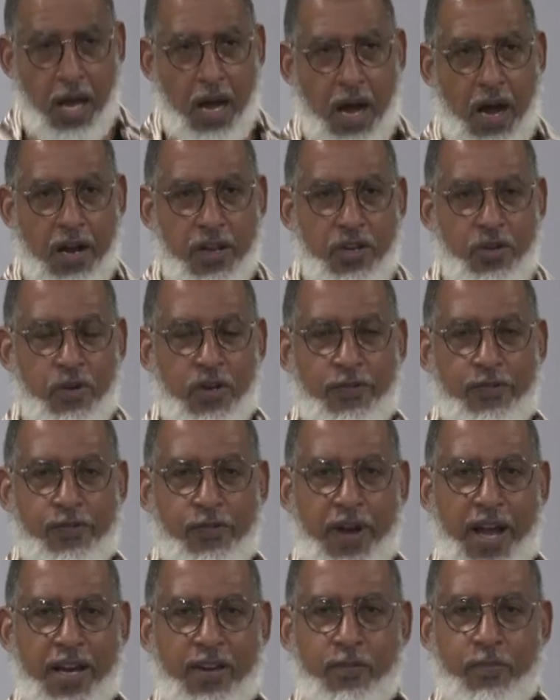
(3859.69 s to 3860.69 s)
Are you
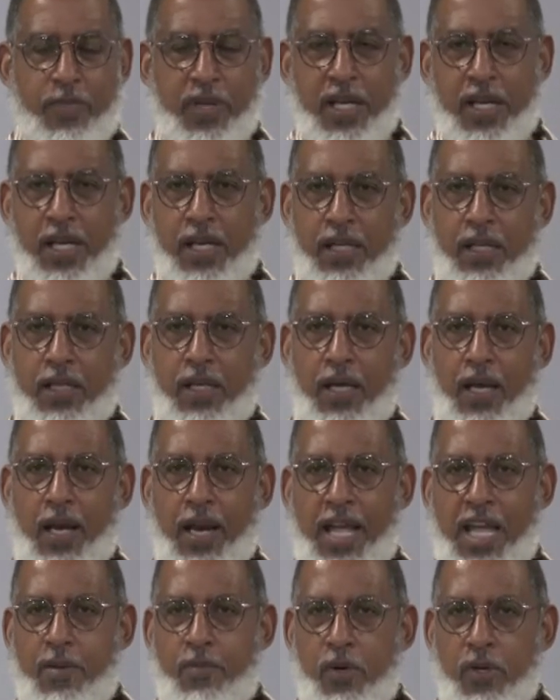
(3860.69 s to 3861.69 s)
afraid of being
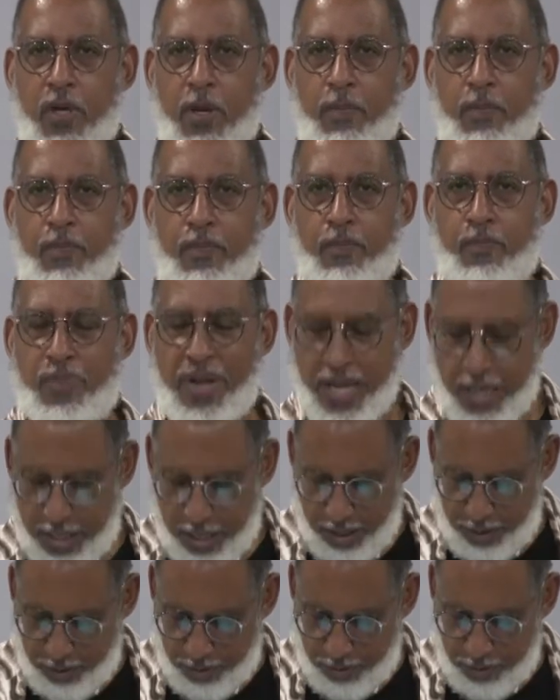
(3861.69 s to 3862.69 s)
labeled a
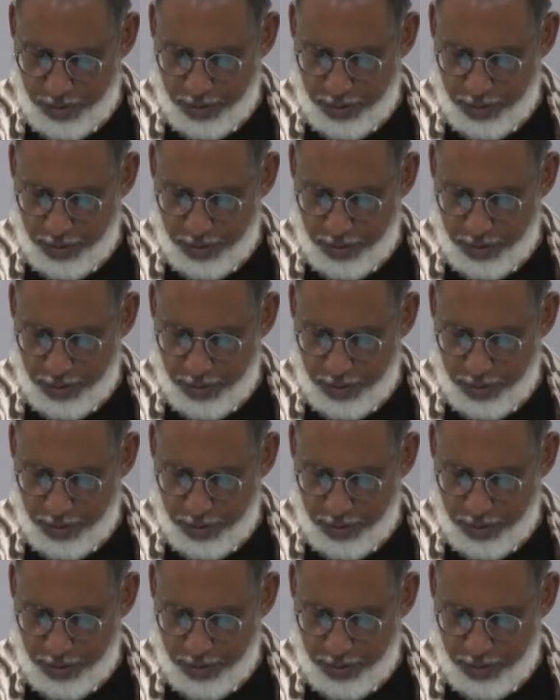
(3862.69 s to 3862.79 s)
bigot